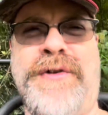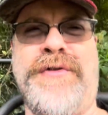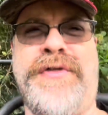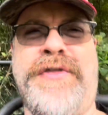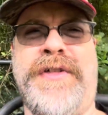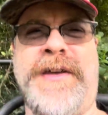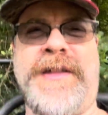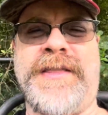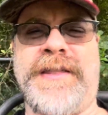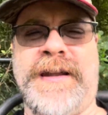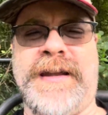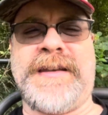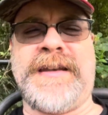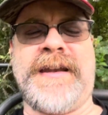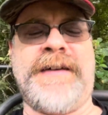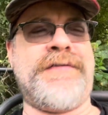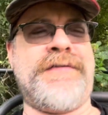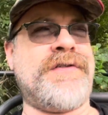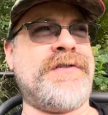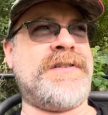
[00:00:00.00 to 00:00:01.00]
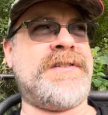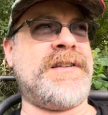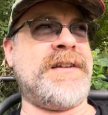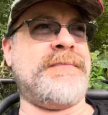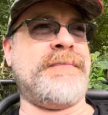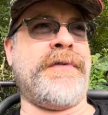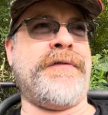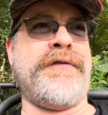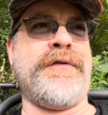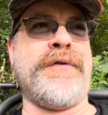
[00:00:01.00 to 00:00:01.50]
thing that I'd never
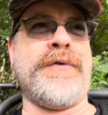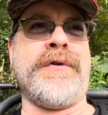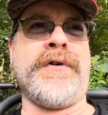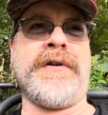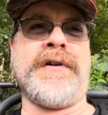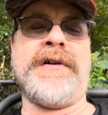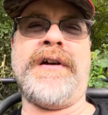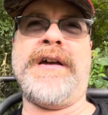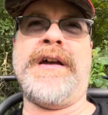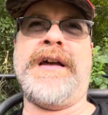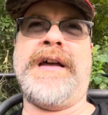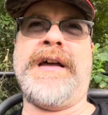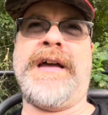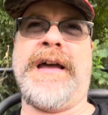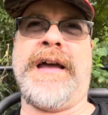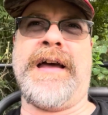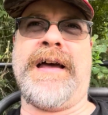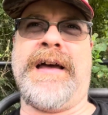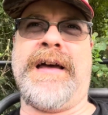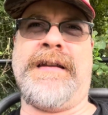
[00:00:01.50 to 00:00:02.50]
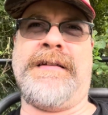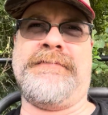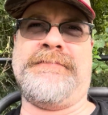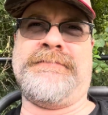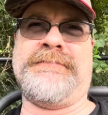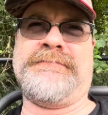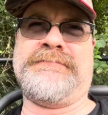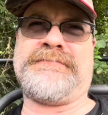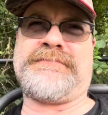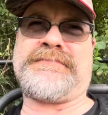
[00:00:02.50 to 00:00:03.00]
seen before. And
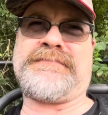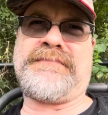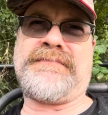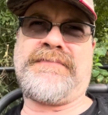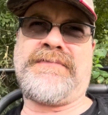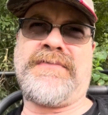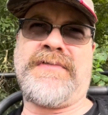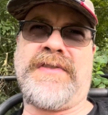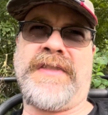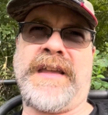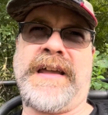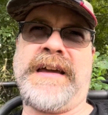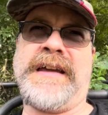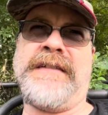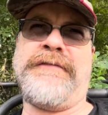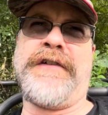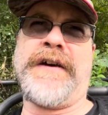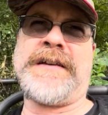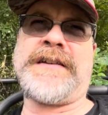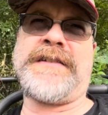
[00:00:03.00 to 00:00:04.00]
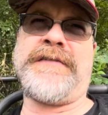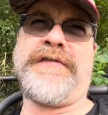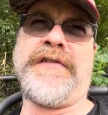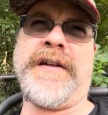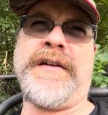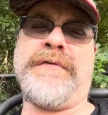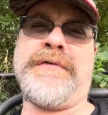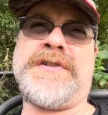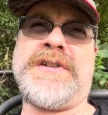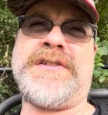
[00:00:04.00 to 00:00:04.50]

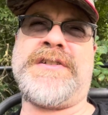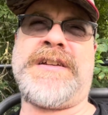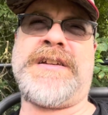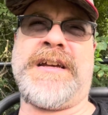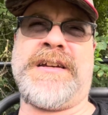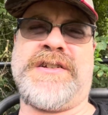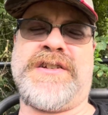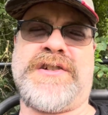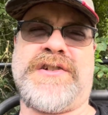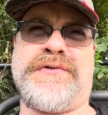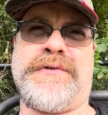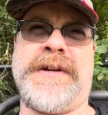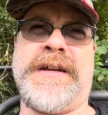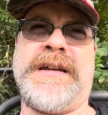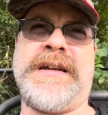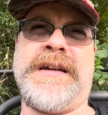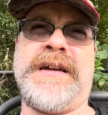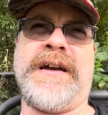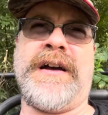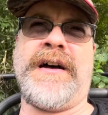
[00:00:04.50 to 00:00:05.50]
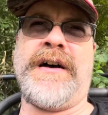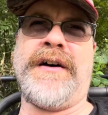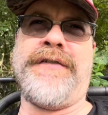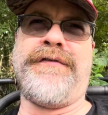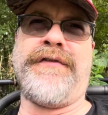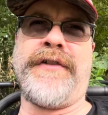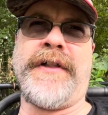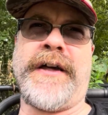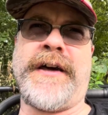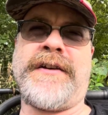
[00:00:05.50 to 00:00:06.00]
effectively was just a string
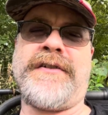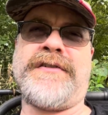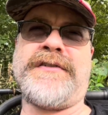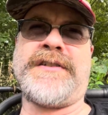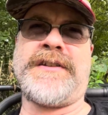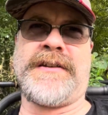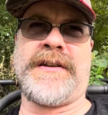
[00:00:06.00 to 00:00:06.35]
of letters and